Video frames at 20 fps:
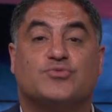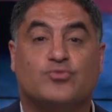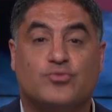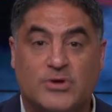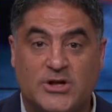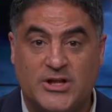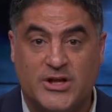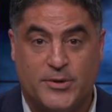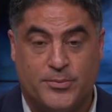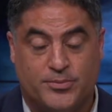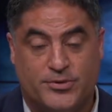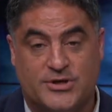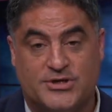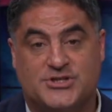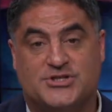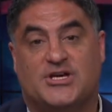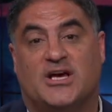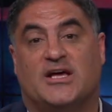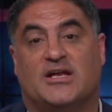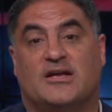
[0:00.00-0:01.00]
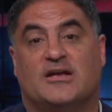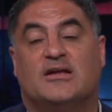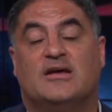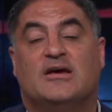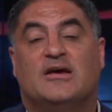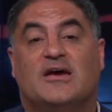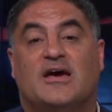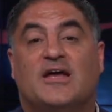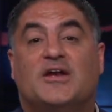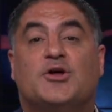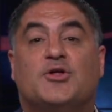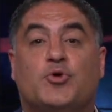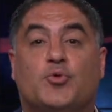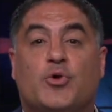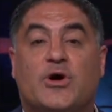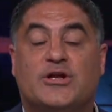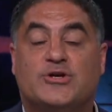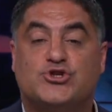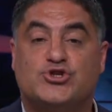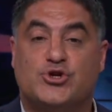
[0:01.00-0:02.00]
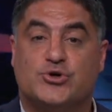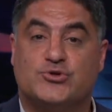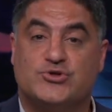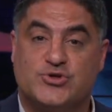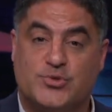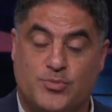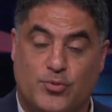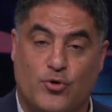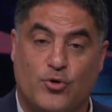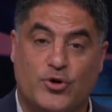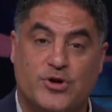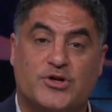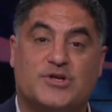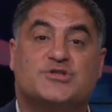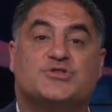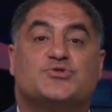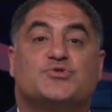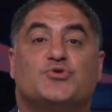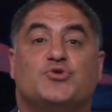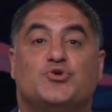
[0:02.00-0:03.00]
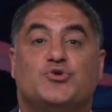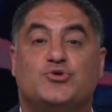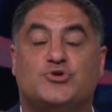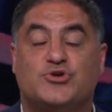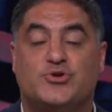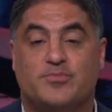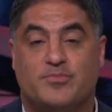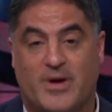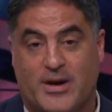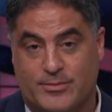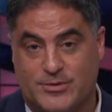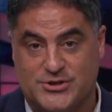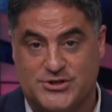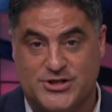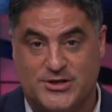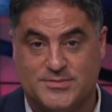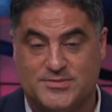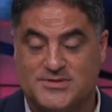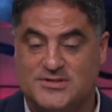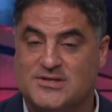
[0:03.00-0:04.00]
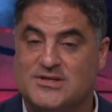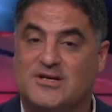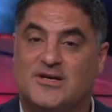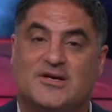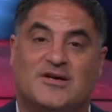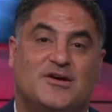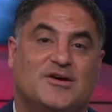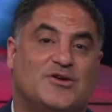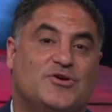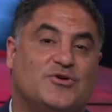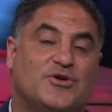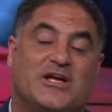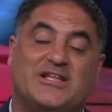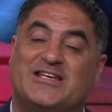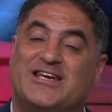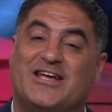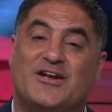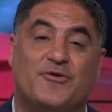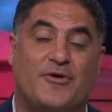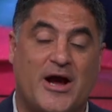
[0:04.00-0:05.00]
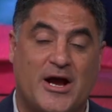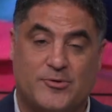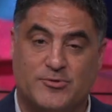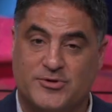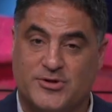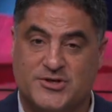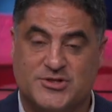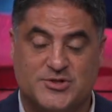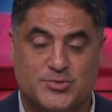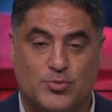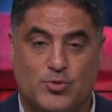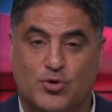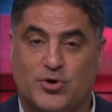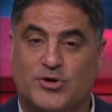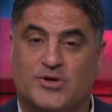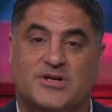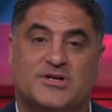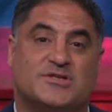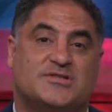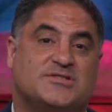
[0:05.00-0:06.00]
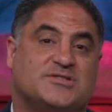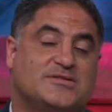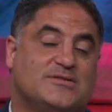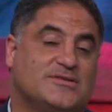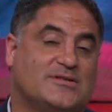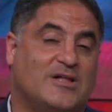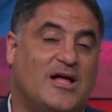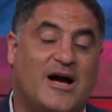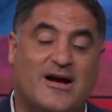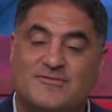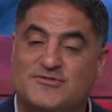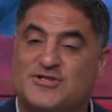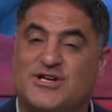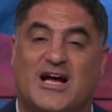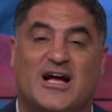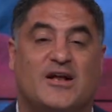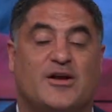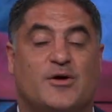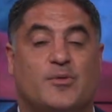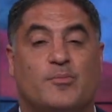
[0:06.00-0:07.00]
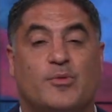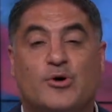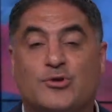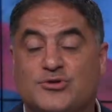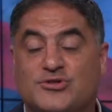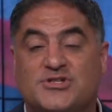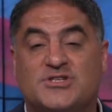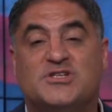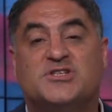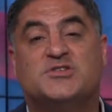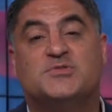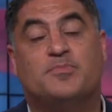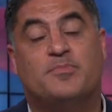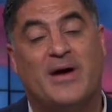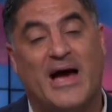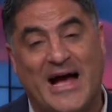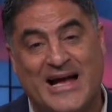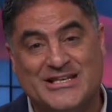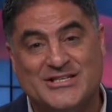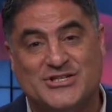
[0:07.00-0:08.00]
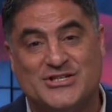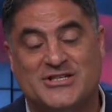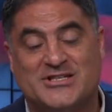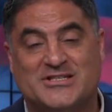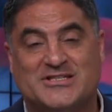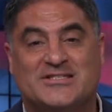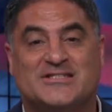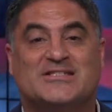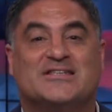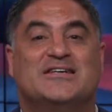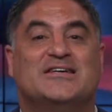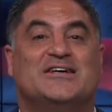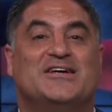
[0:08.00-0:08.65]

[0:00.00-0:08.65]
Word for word: Really appreciate it. Another way to show support is through YouTube memberships. You'll get to interact with us more. There's live chat, emojis, badges.